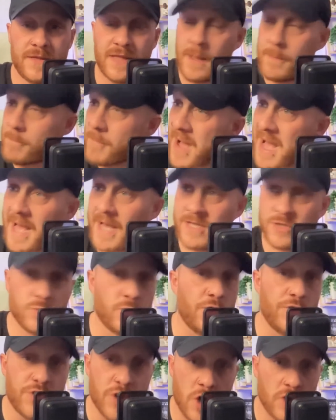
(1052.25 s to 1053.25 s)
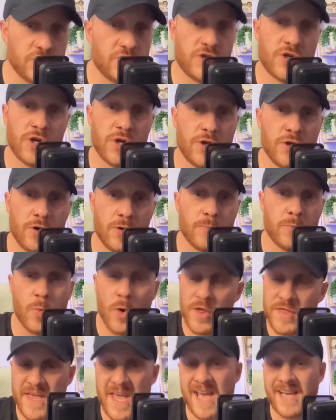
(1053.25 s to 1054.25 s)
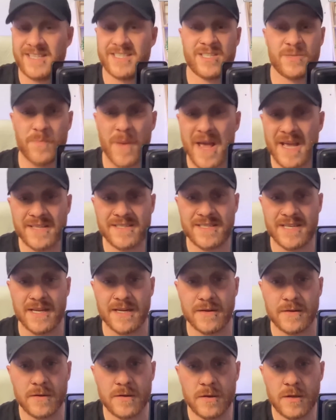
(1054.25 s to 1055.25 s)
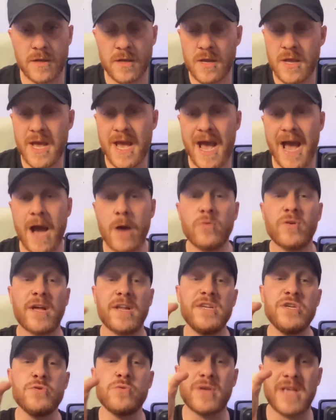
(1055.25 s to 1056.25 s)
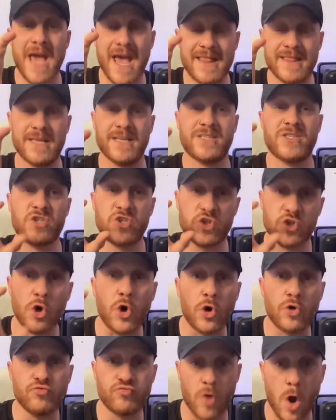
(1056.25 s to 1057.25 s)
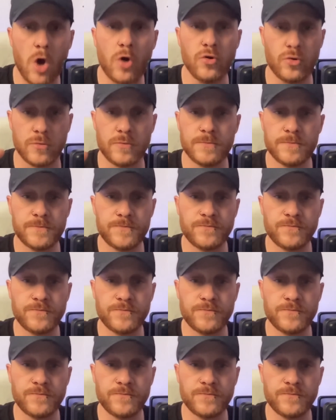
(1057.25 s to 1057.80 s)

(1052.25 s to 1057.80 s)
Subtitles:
They might as well not turn up. What are they expecting? How can you get this so wrong?